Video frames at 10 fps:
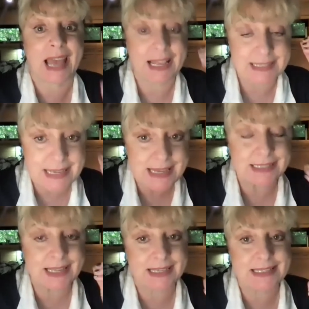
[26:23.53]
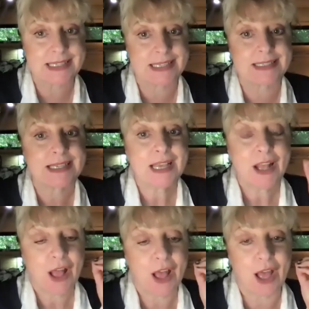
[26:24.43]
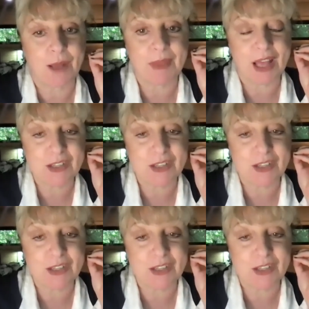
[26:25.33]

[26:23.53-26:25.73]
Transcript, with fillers: and ignited a